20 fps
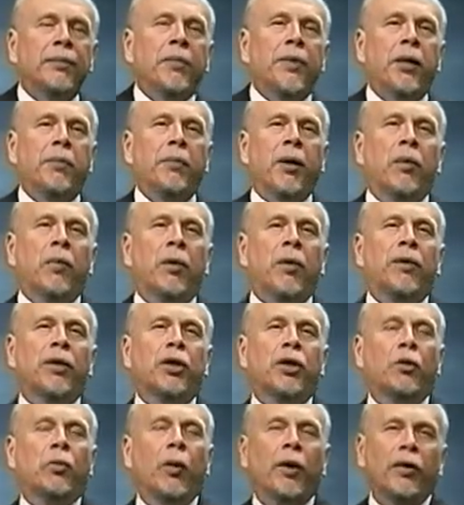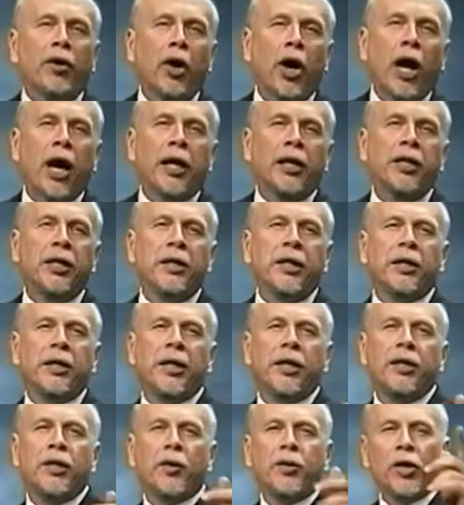But with God, Jesus
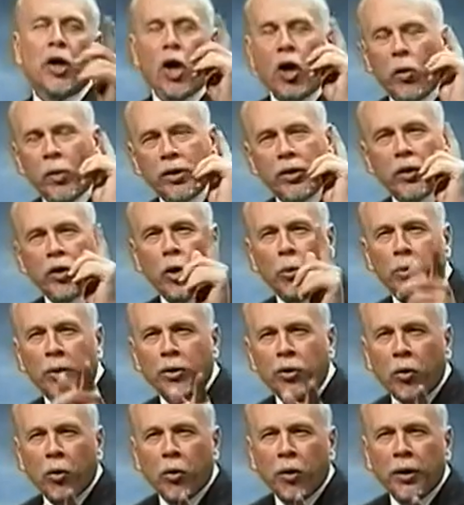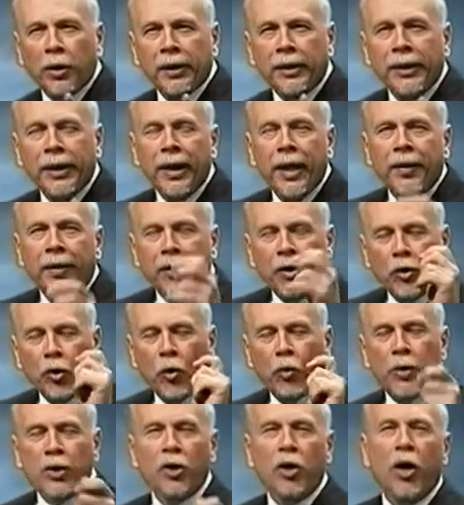says there is always an open door. The
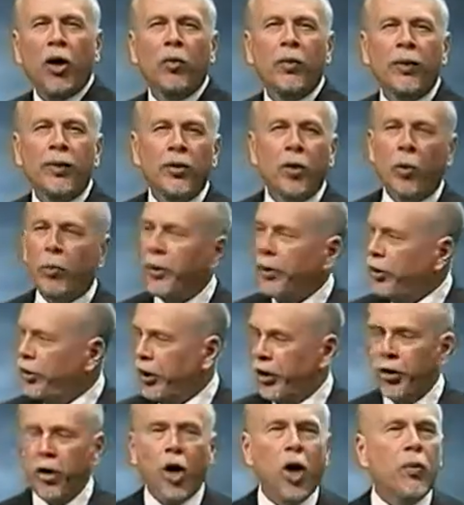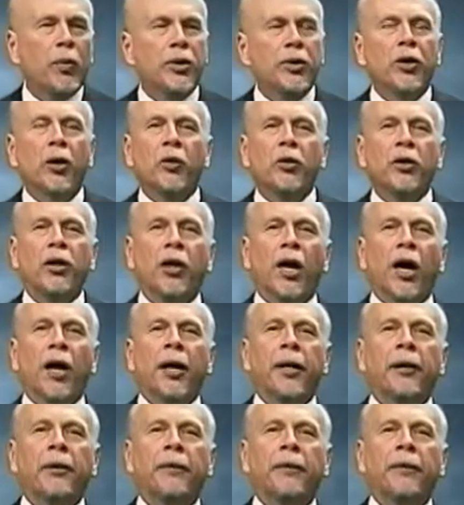door is always open. You can always go to God.